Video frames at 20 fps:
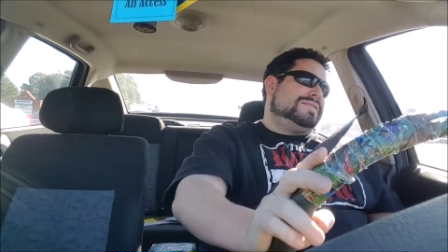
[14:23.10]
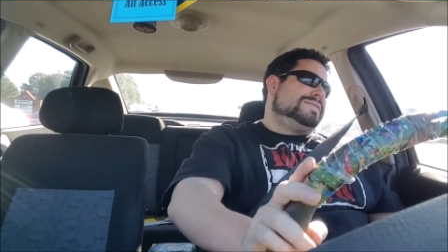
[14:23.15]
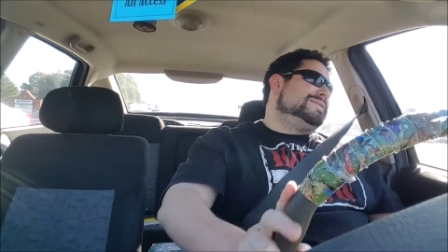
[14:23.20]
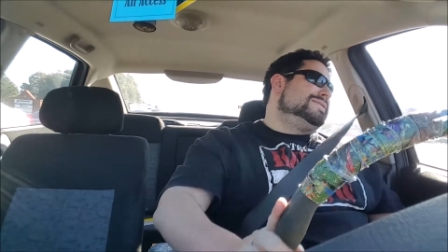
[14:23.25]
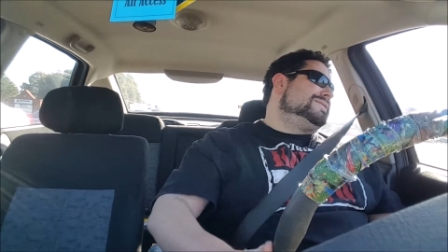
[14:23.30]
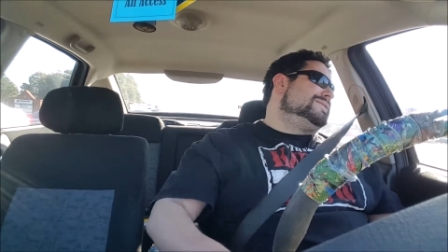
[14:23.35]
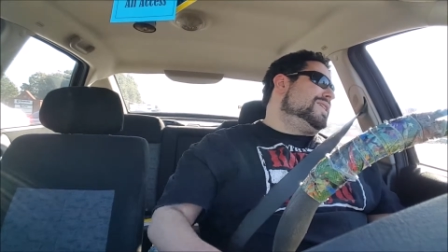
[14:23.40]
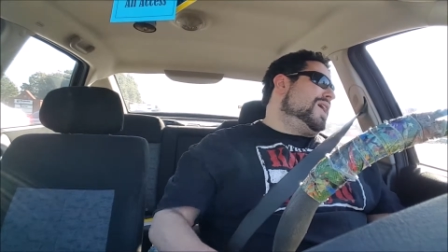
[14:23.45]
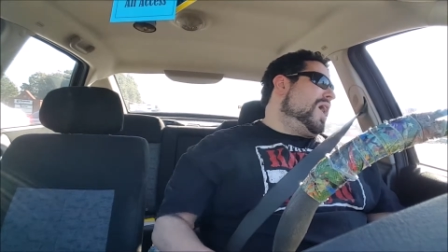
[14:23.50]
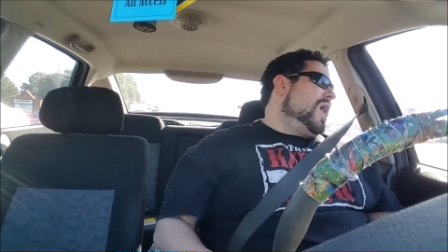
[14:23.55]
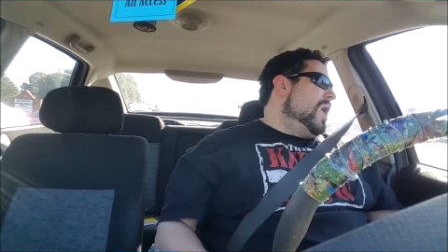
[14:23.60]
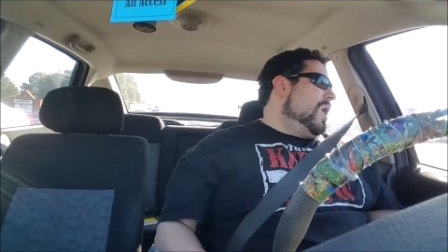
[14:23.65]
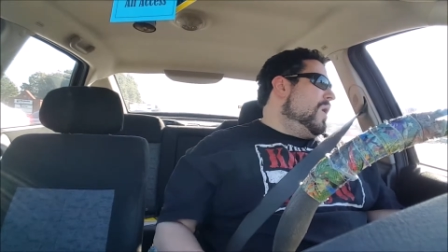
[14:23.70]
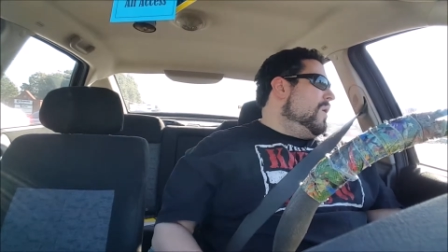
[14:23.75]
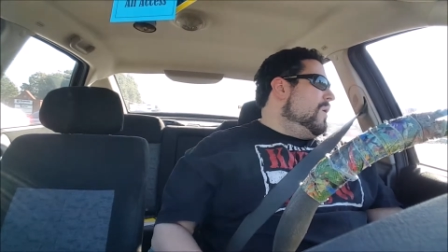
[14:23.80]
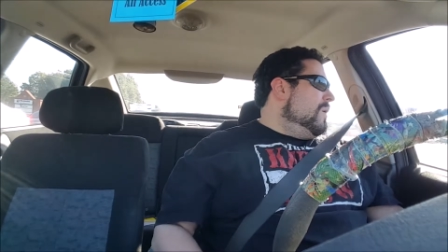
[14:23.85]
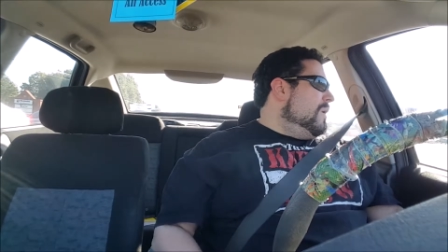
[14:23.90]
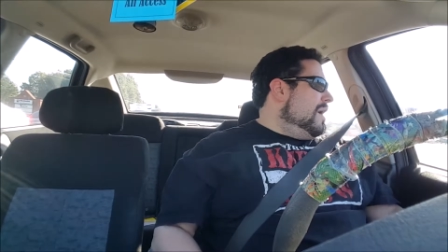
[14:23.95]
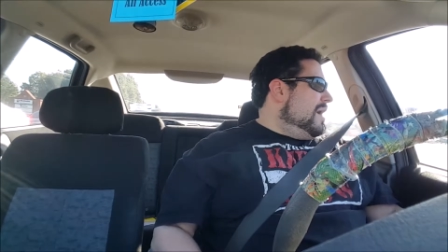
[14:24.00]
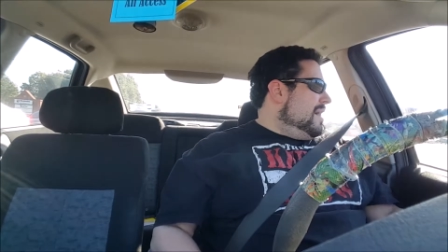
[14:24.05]

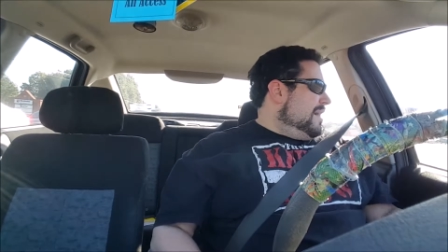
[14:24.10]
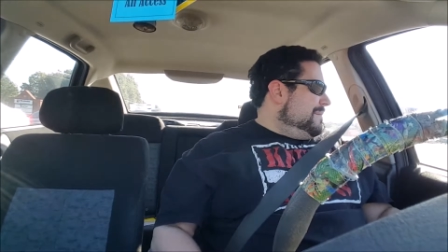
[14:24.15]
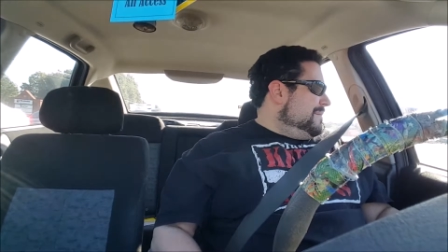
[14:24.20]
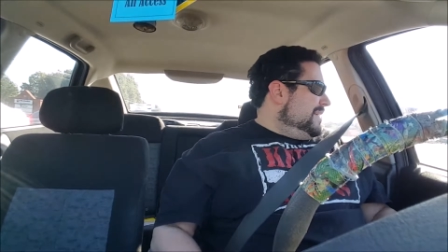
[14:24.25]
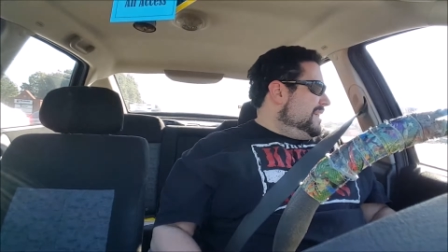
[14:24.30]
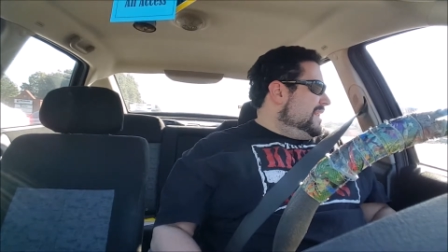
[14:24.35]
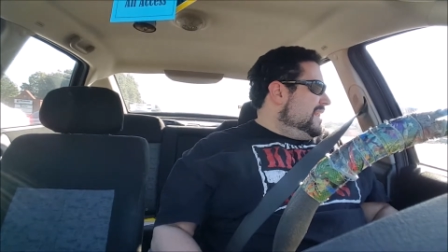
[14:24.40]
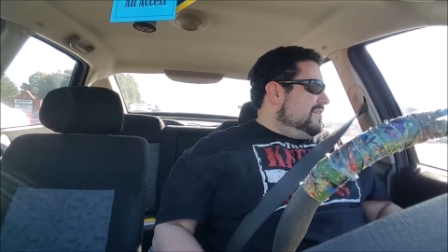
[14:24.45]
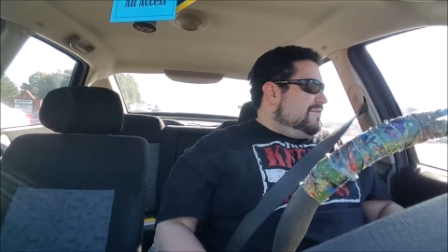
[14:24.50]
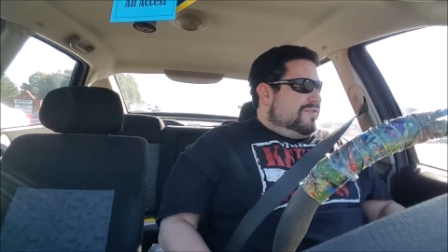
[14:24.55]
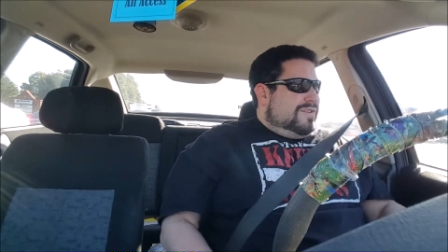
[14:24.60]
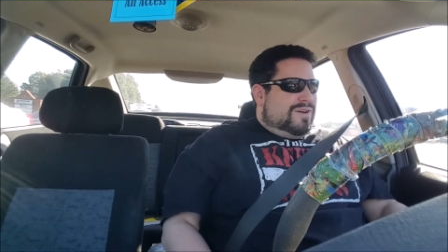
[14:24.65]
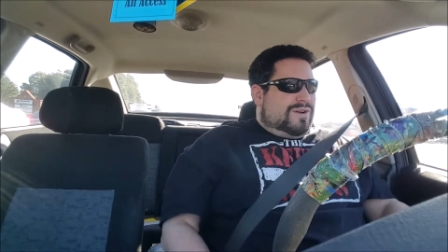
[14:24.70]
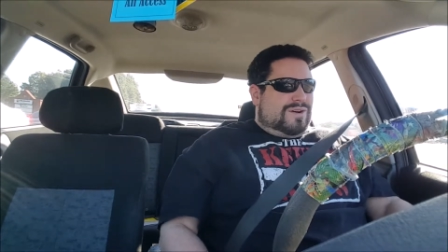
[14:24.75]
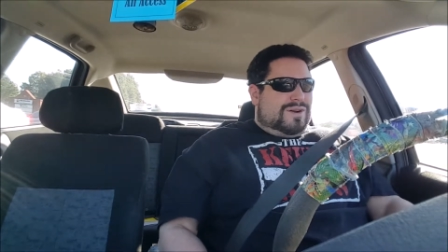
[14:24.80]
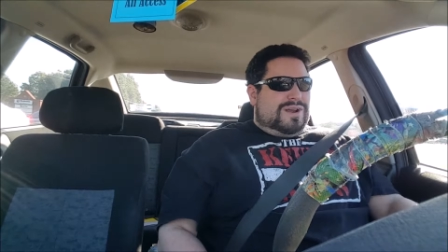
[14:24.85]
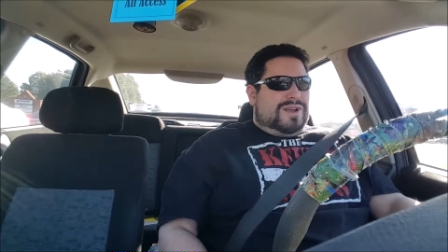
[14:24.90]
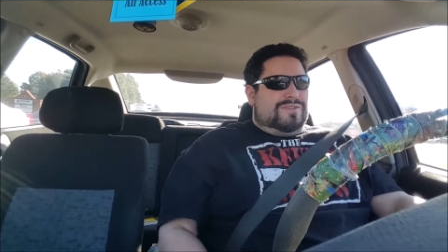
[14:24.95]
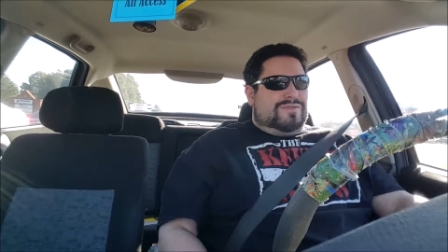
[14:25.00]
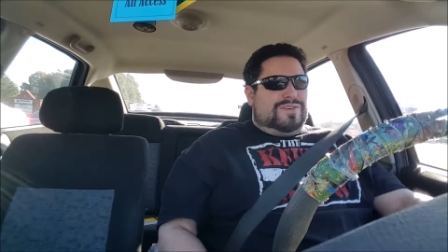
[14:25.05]
so, I mean, if
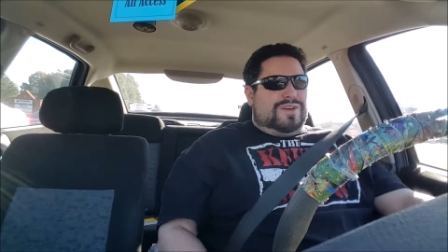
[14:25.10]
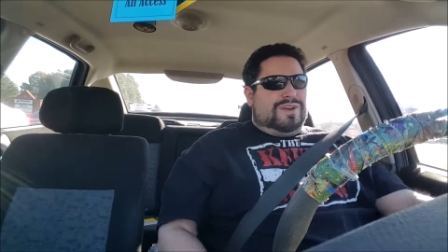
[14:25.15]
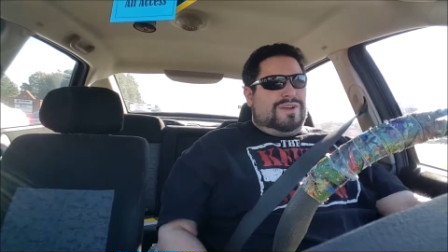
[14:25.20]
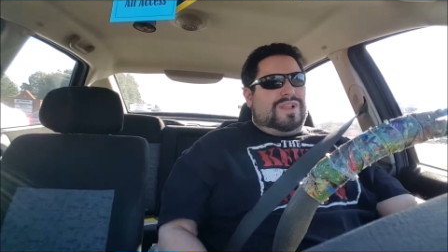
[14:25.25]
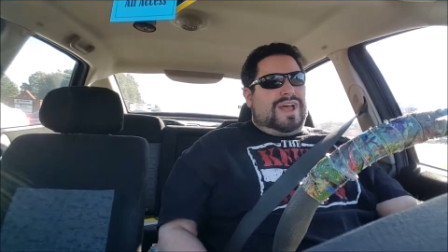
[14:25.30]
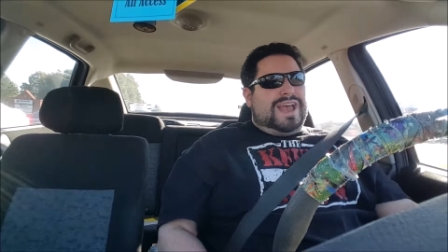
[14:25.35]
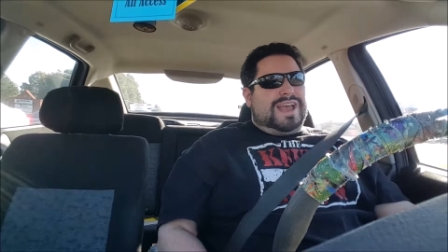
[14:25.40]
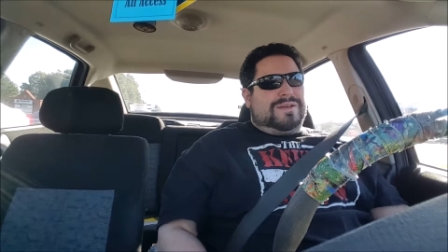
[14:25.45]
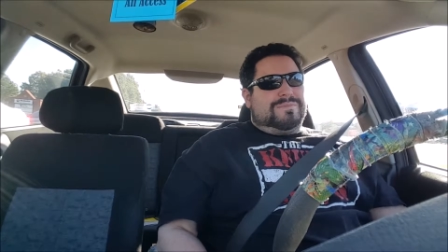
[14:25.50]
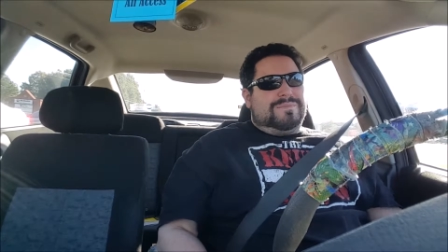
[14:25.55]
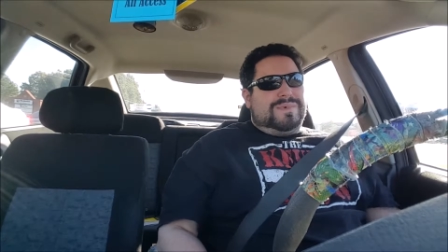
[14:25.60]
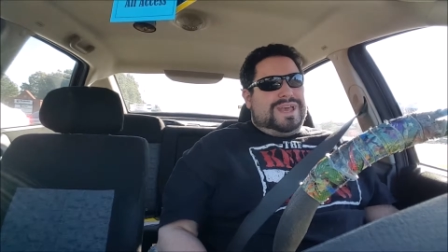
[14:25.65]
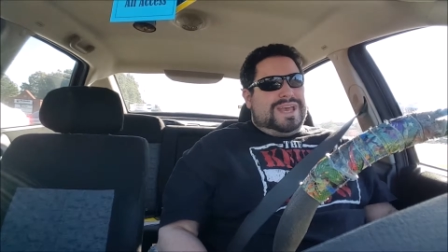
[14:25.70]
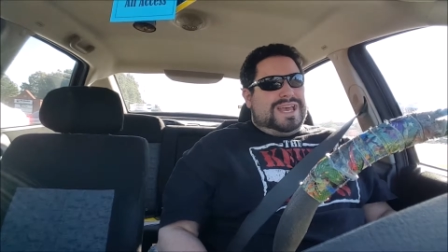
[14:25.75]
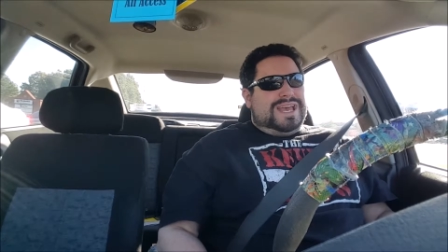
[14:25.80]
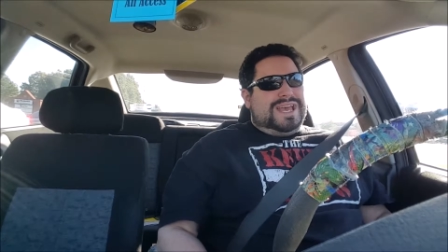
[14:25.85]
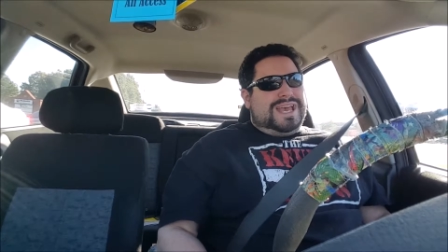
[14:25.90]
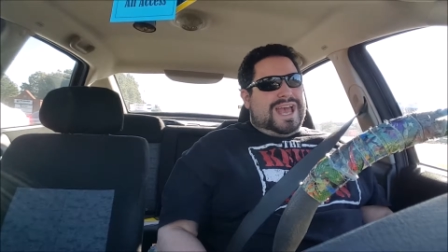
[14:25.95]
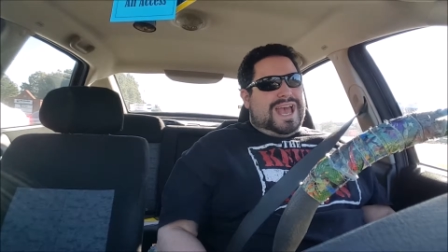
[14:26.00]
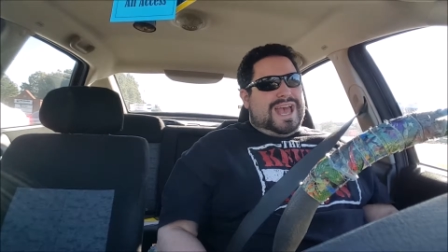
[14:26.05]
you're if you're like
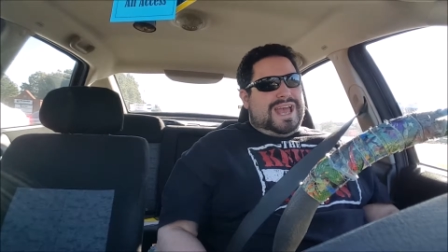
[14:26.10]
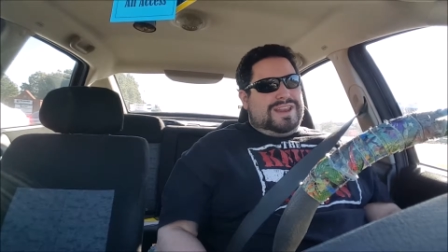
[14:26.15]
me